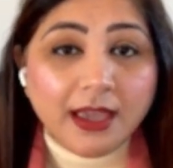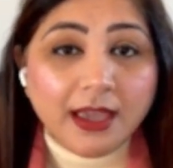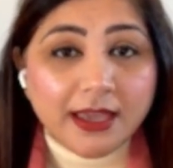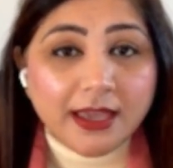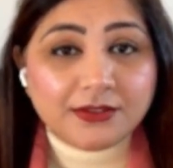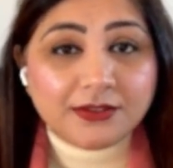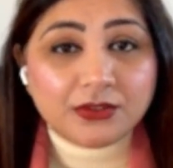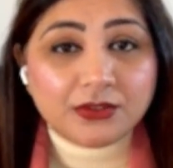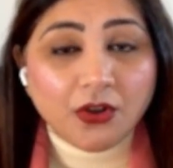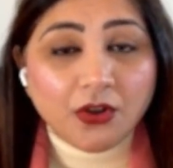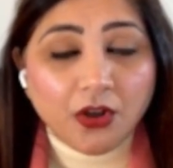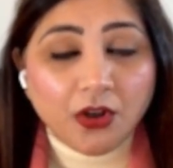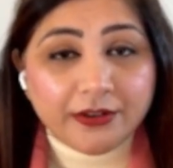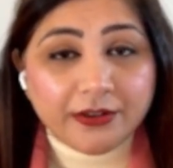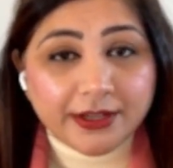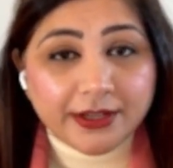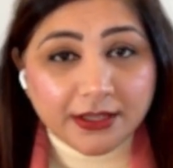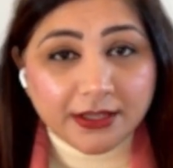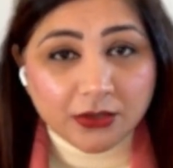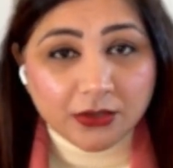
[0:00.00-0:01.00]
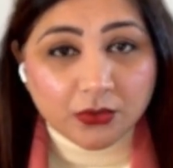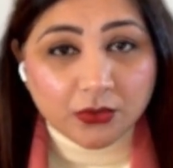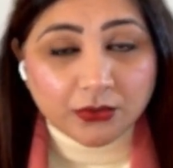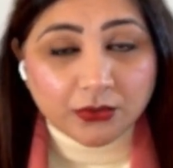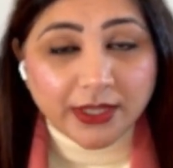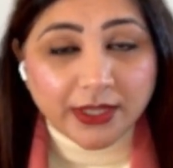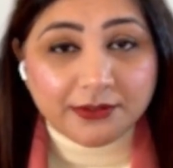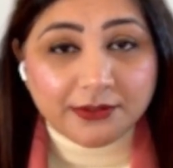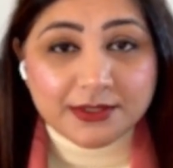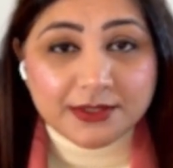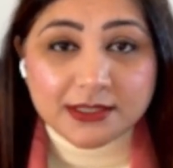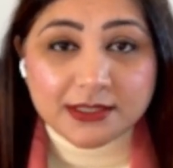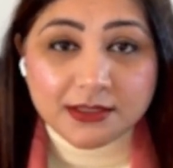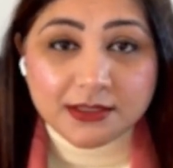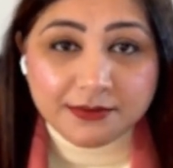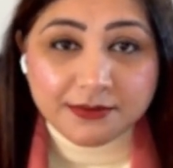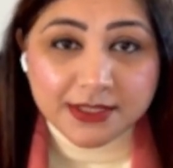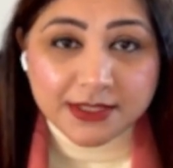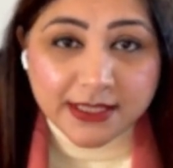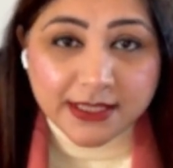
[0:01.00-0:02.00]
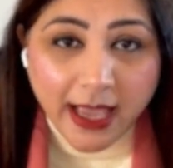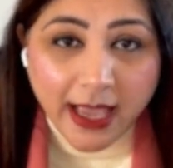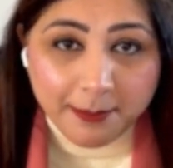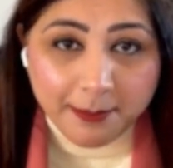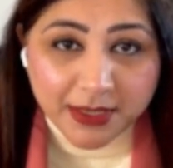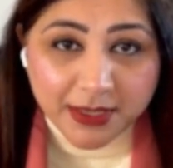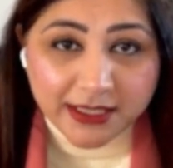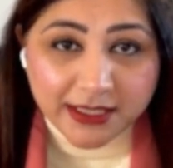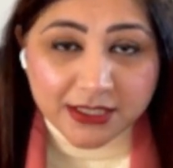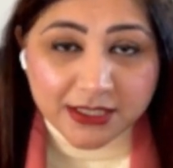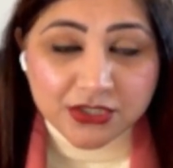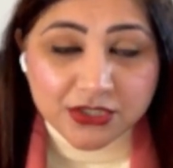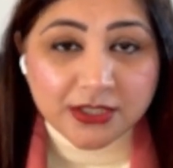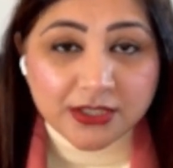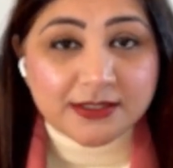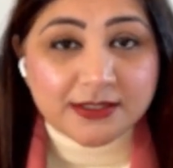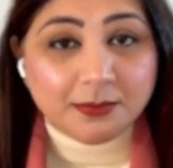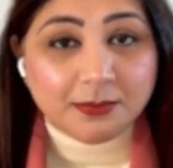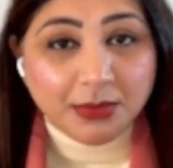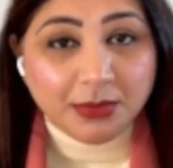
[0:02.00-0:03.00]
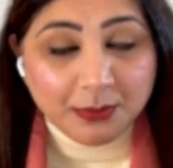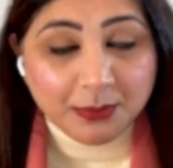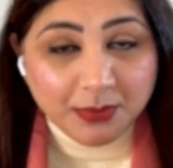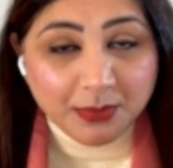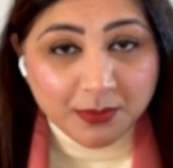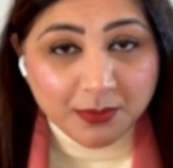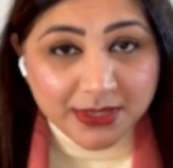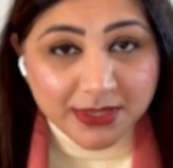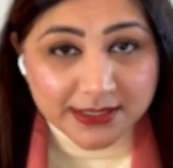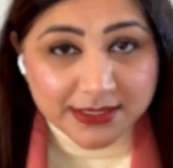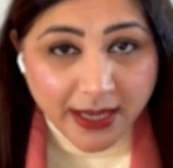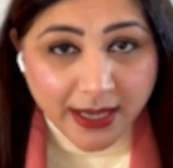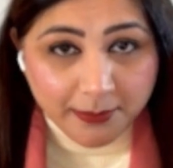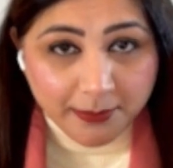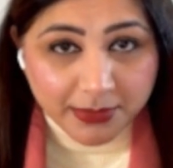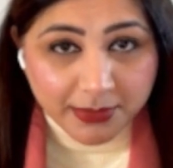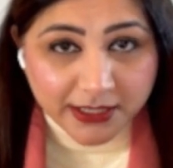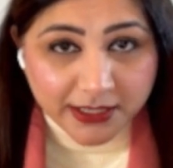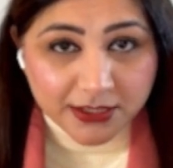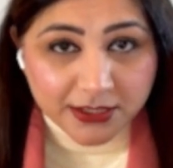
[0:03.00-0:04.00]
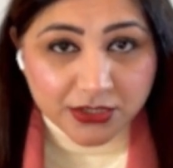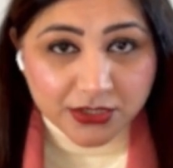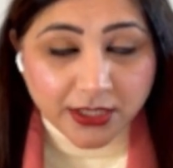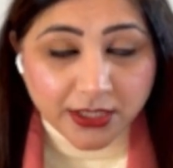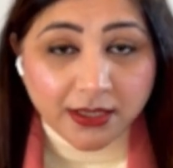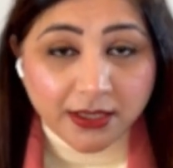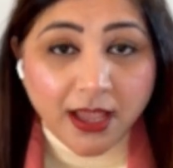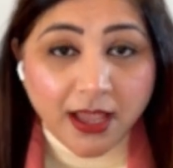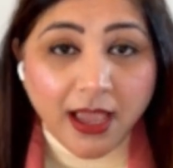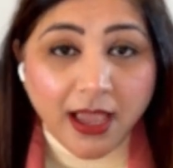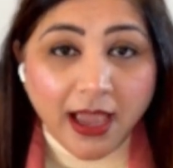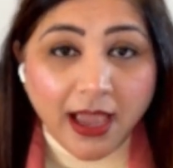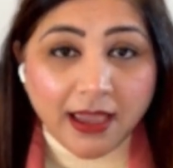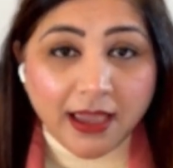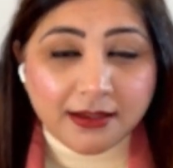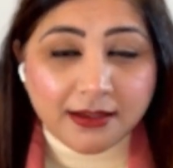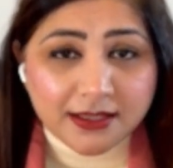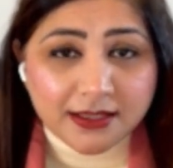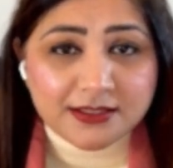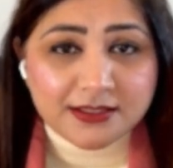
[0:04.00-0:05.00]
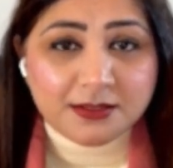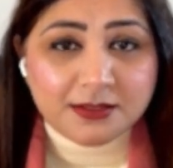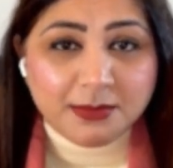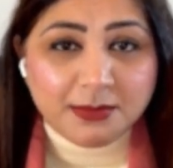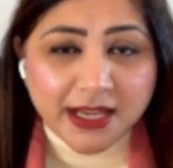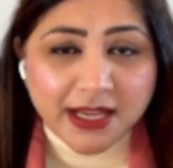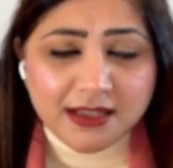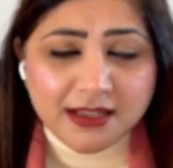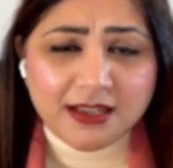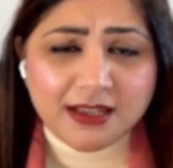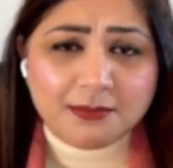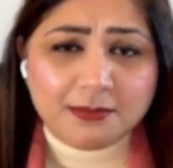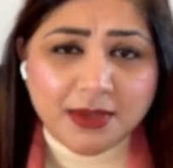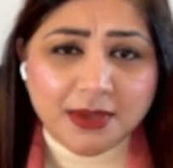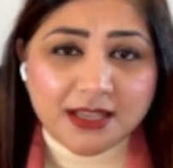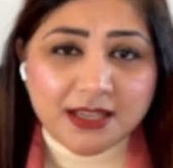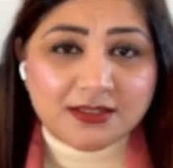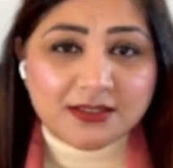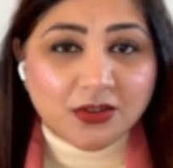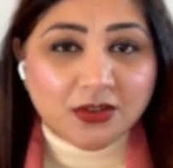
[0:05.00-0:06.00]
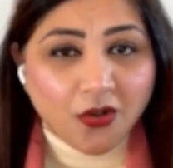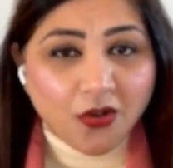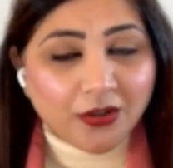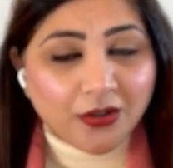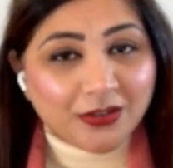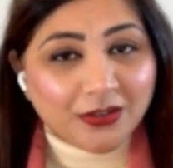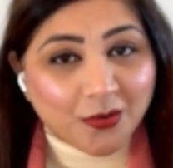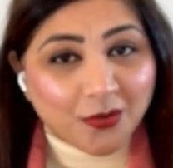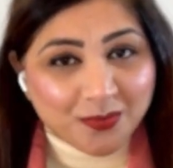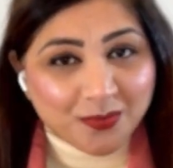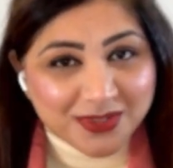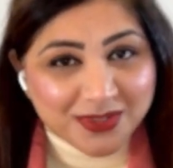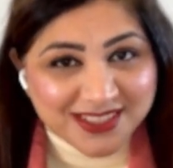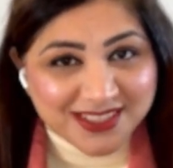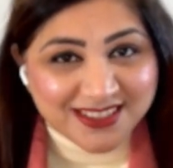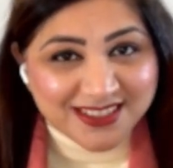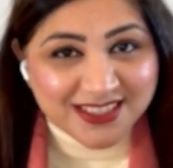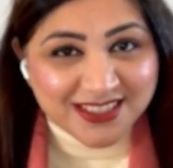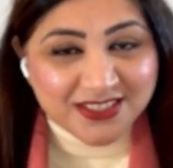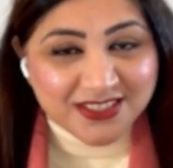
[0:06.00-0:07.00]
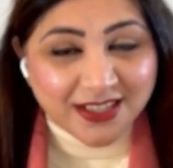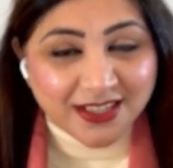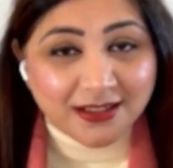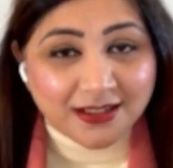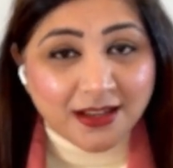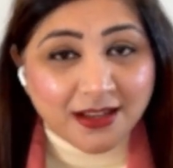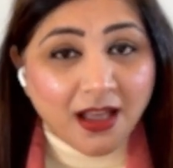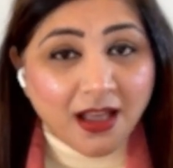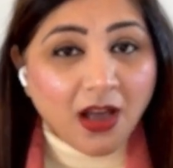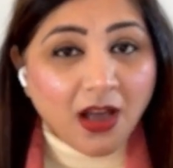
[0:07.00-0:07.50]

As you already know that visitor visa application is a paper-based application and it's mainly based on your presentation,